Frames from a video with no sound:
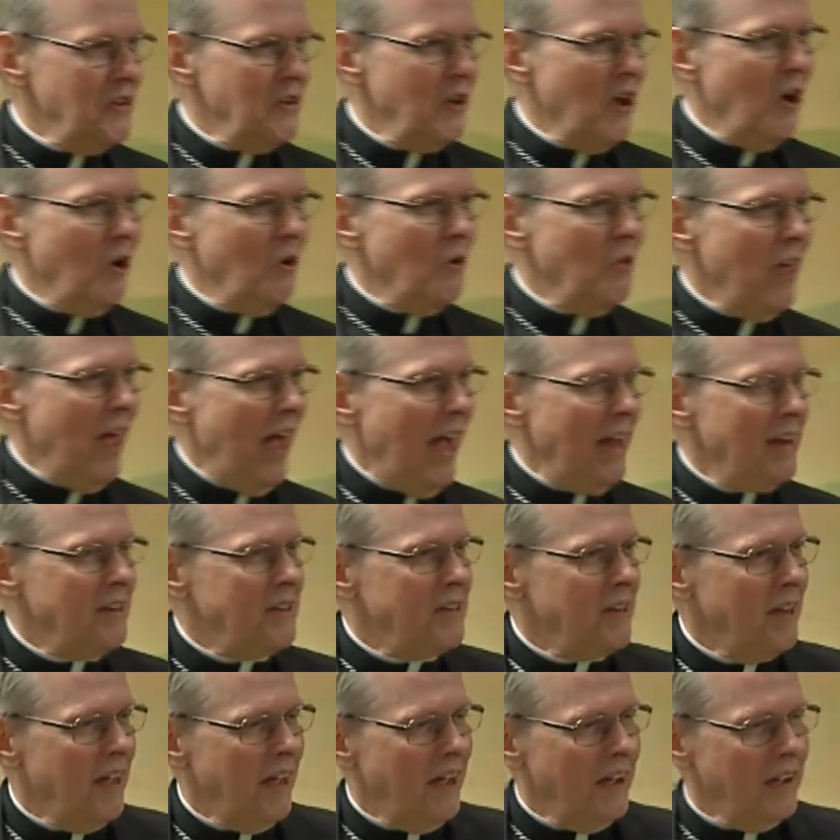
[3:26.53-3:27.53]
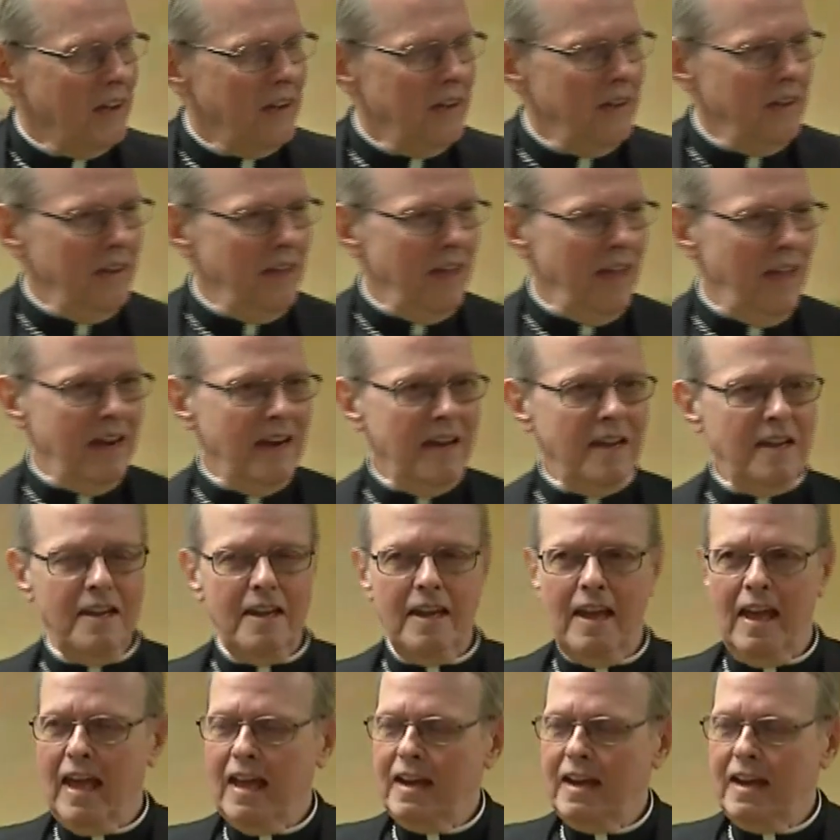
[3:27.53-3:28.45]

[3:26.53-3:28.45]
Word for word: know that uh, any,